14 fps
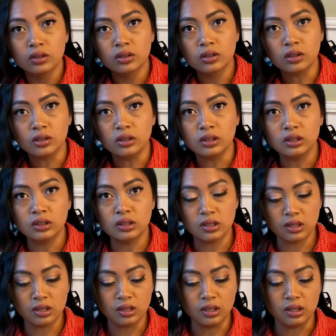So this is
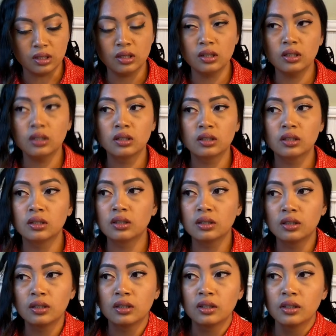the
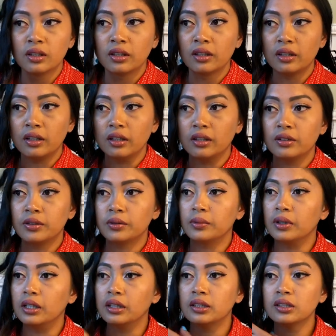the other
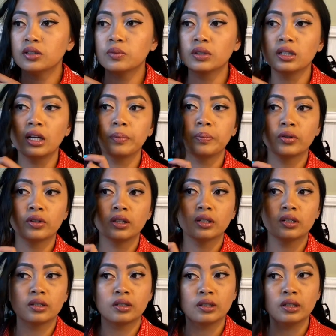one. This one I put it
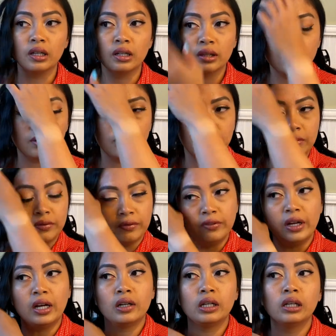not
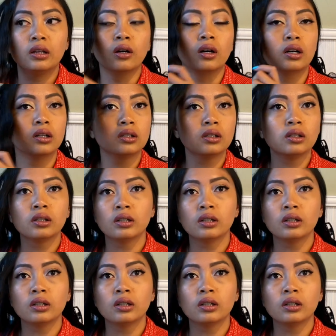very long,